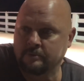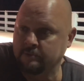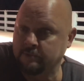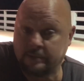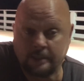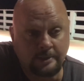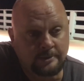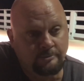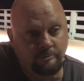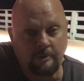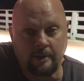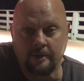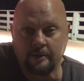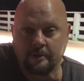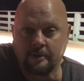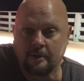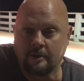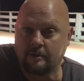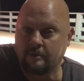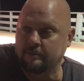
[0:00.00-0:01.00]
It's ready to
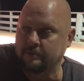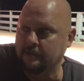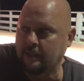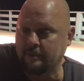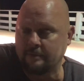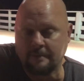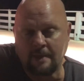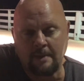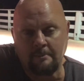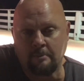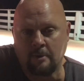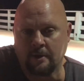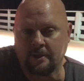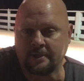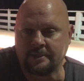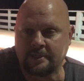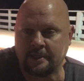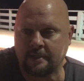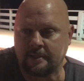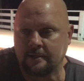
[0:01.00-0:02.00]
go. They bought a
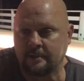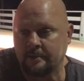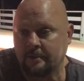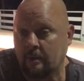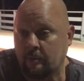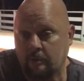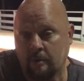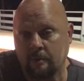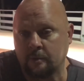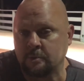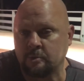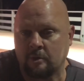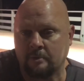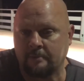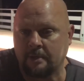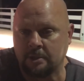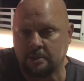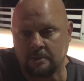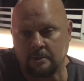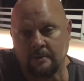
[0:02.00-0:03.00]
ticket, and I always want to
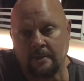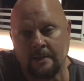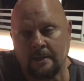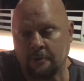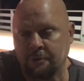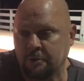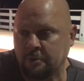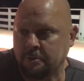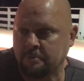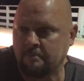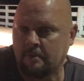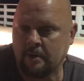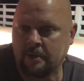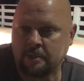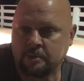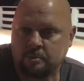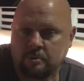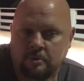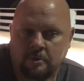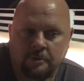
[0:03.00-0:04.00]
make sure they got their
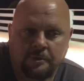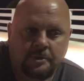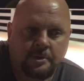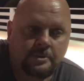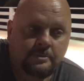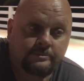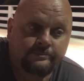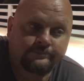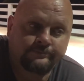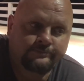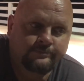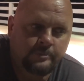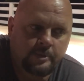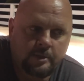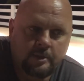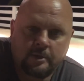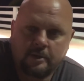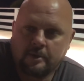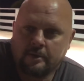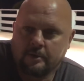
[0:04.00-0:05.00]
money's worth, and
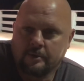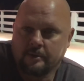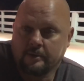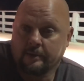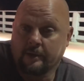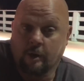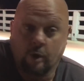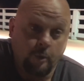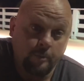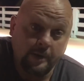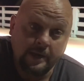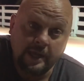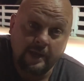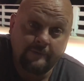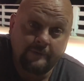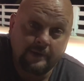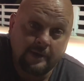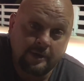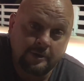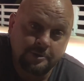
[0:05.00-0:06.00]
I hope I gave
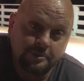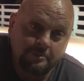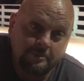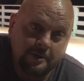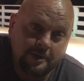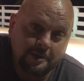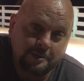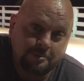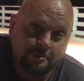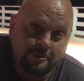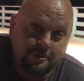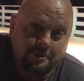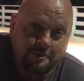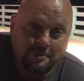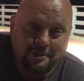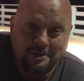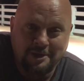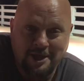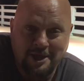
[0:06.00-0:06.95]
you guys your money's worth.